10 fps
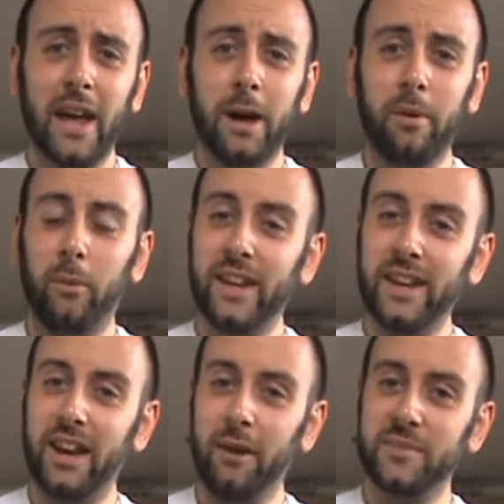But when
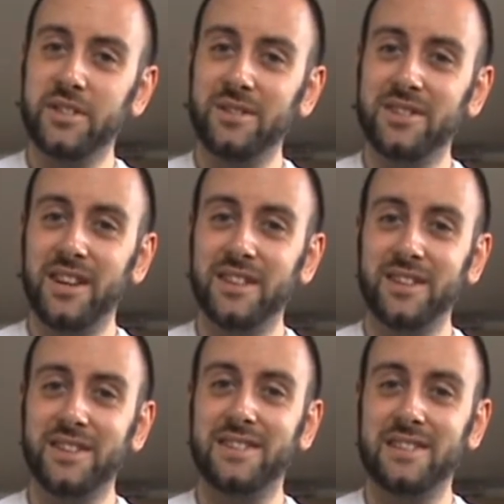it comes to
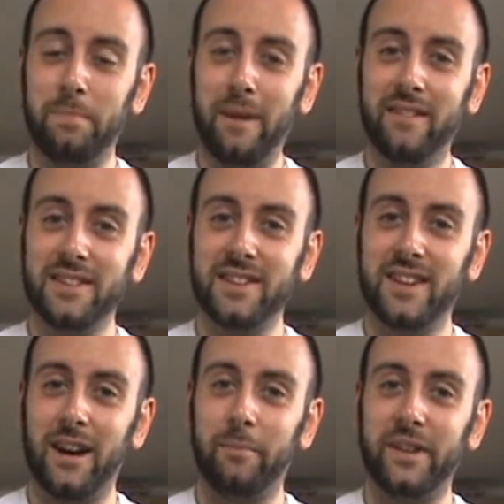certain spirit
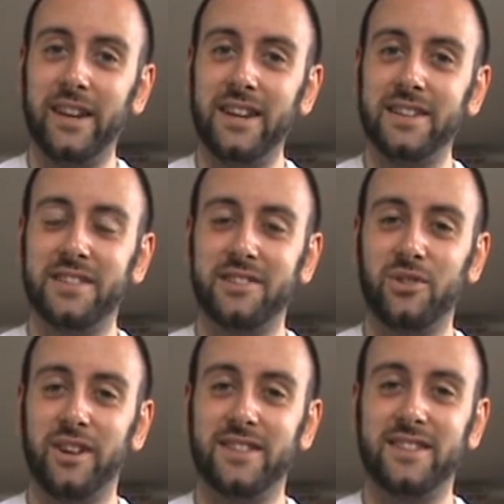companies
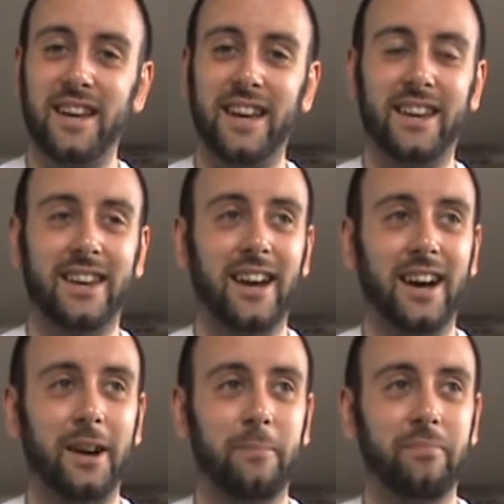trying to take,
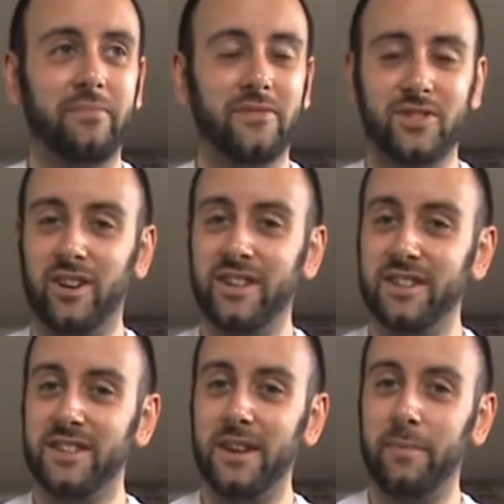trying
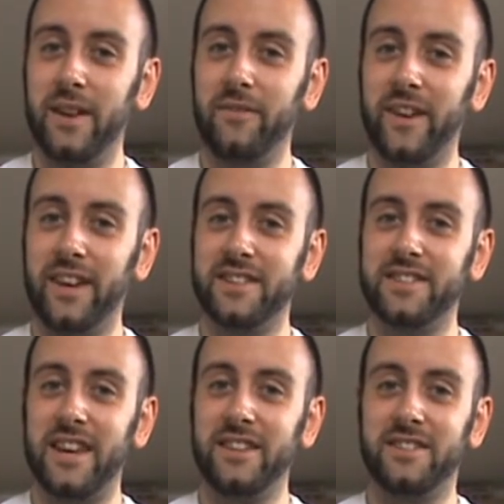to dip their fingers
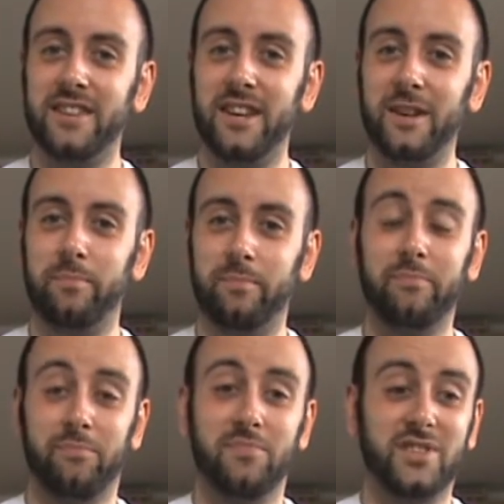into the
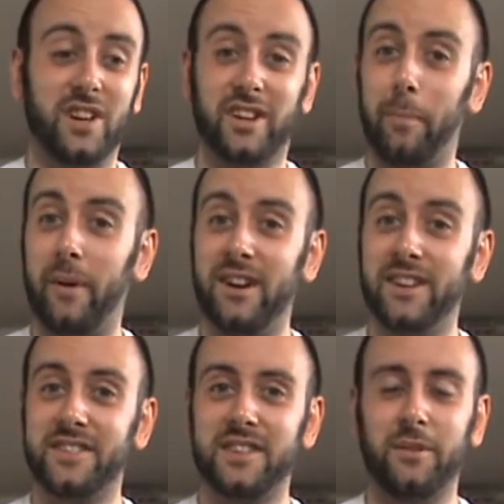cider
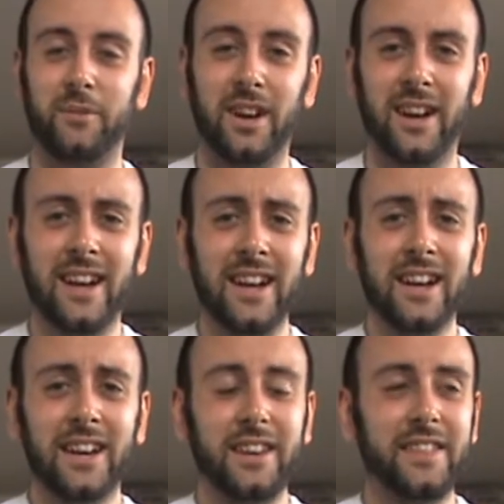pies, as it were,
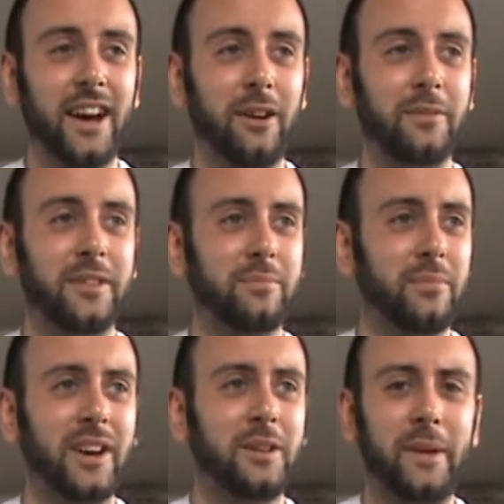you
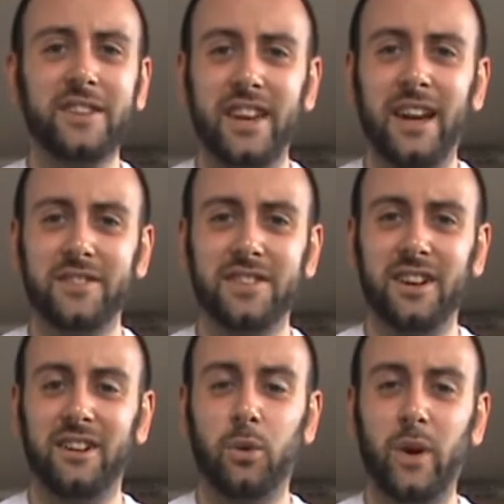basically have to
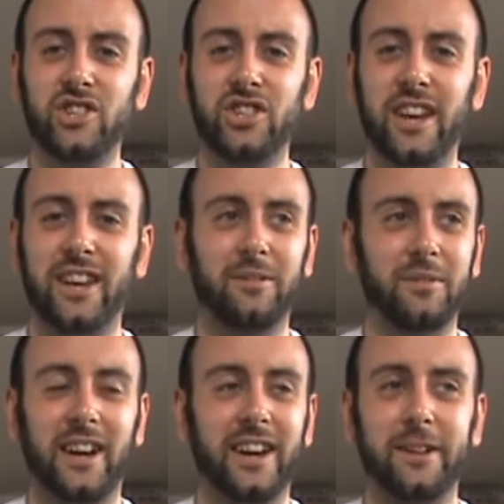start questioning,
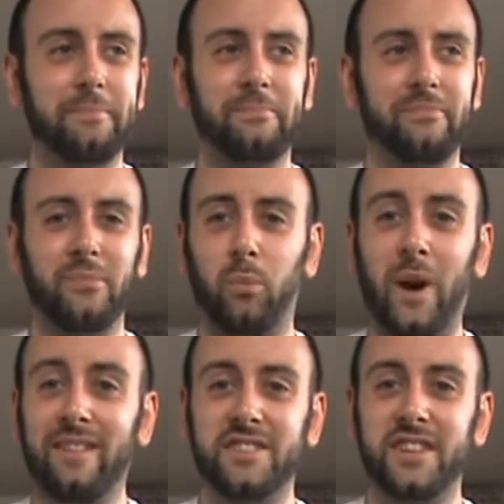like,
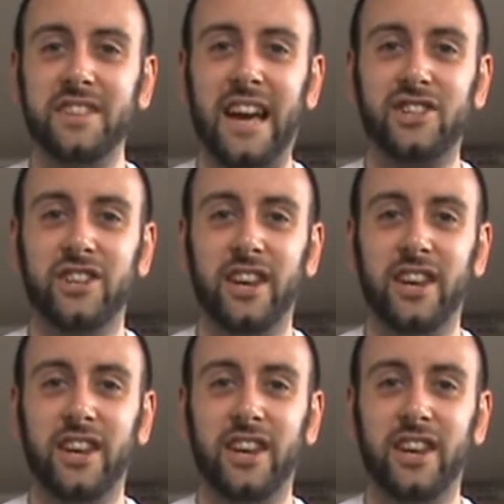where is this actually